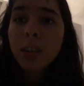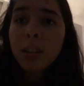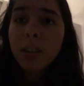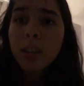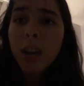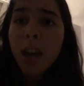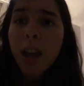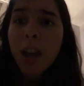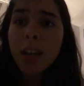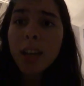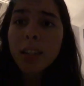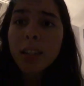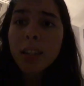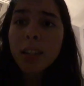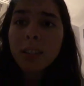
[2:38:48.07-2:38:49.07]

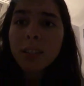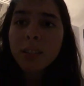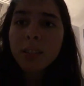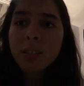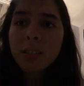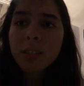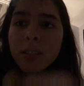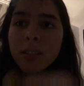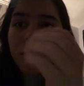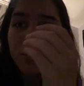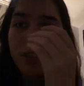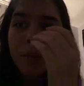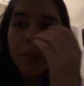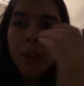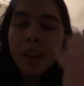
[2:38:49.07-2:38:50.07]
Guys, you see
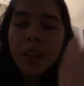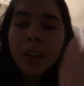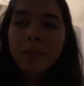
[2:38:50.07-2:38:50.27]
me?